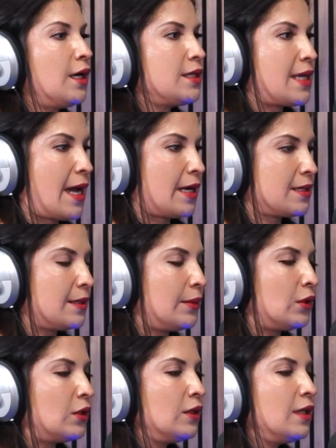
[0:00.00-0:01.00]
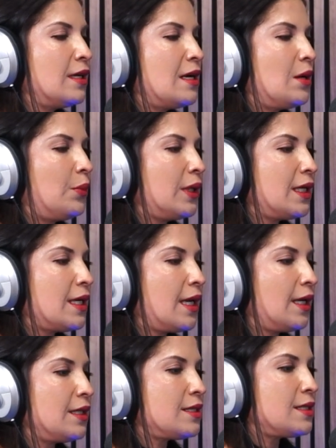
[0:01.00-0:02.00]
taxable, but
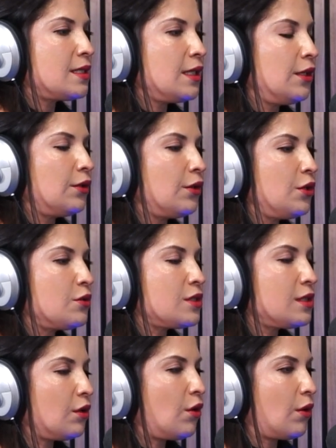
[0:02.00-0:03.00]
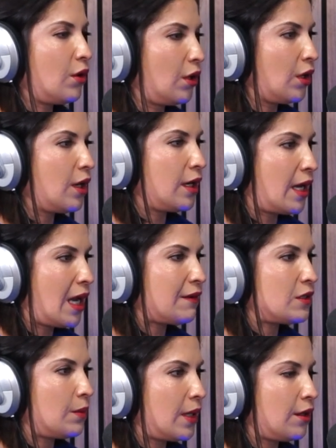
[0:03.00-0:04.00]
it's you still are going to have
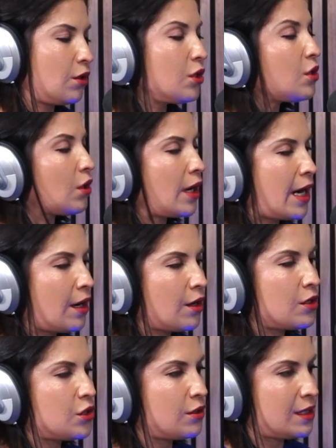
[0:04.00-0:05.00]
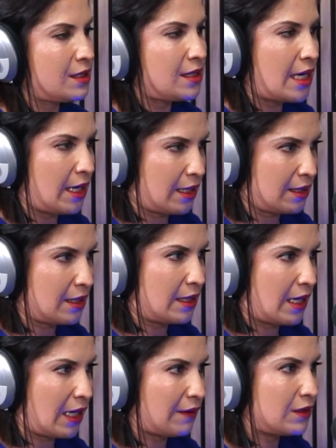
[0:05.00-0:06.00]
to pay, or your heirs, your estate is going to
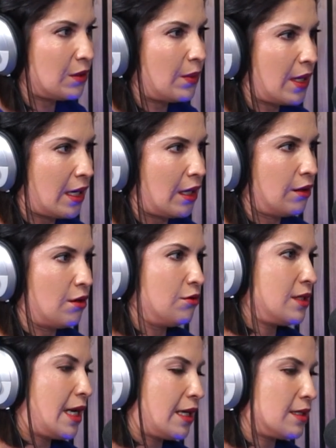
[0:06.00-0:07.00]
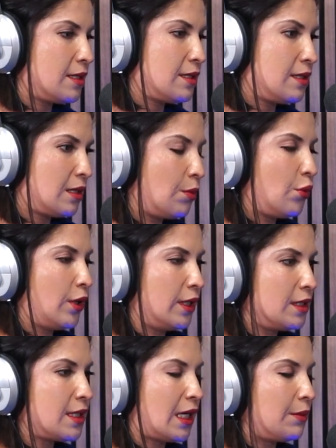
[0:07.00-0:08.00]
have to pay those taxes at some point
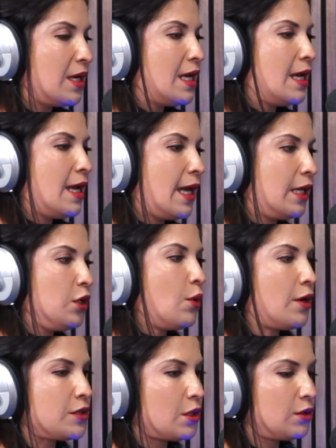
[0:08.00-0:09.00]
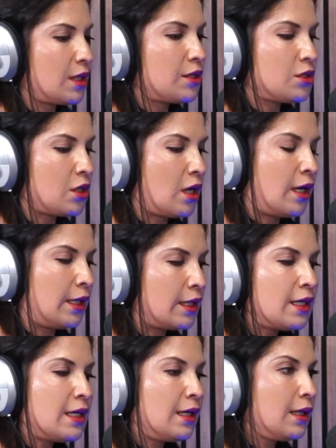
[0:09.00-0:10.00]
in time. And you also touched on
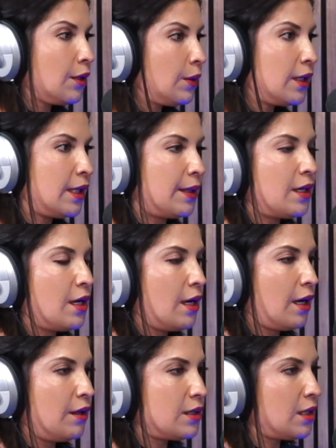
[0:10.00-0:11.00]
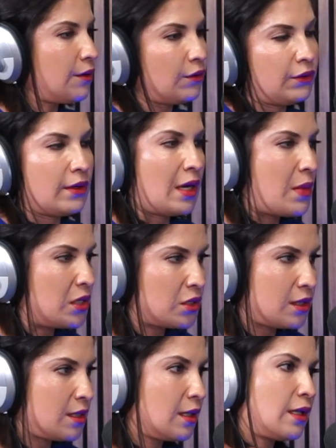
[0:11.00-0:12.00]
liquidity. Another thing I
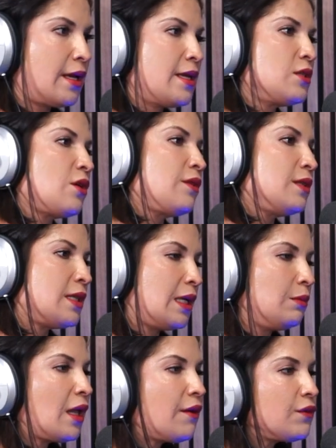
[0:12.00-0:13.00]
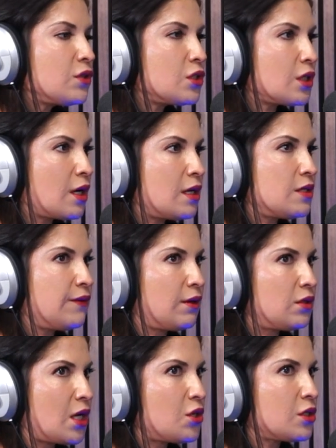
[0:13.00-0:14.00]
mention to clients all the time, life insurance
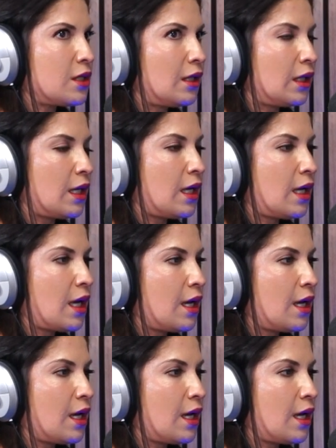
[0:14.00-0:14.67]
foundationally,